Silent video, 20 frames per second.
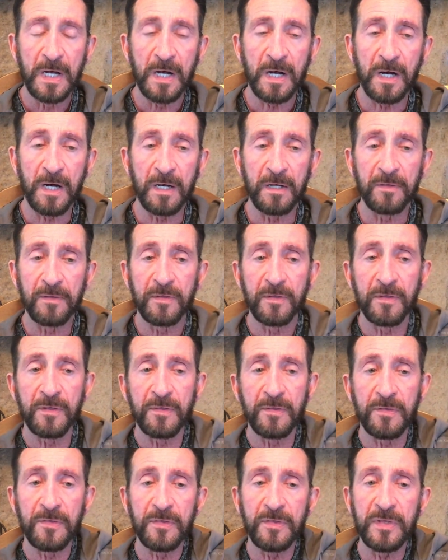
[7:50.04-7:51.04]
Uh,
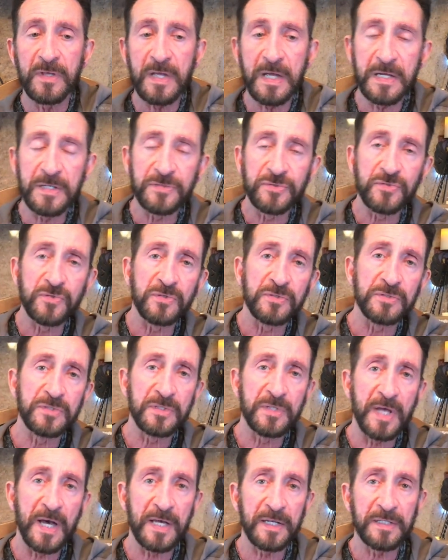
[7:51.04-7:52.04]
the answer
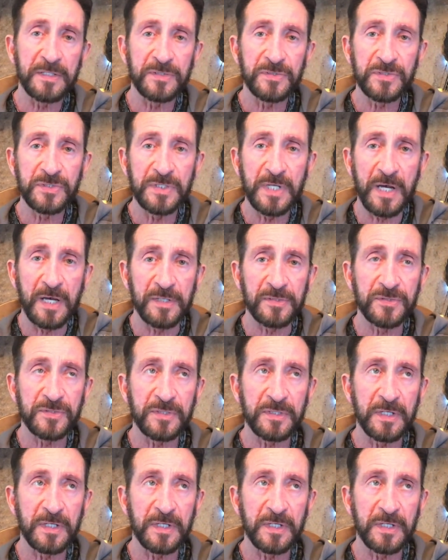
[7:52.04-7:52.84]
to that is yes,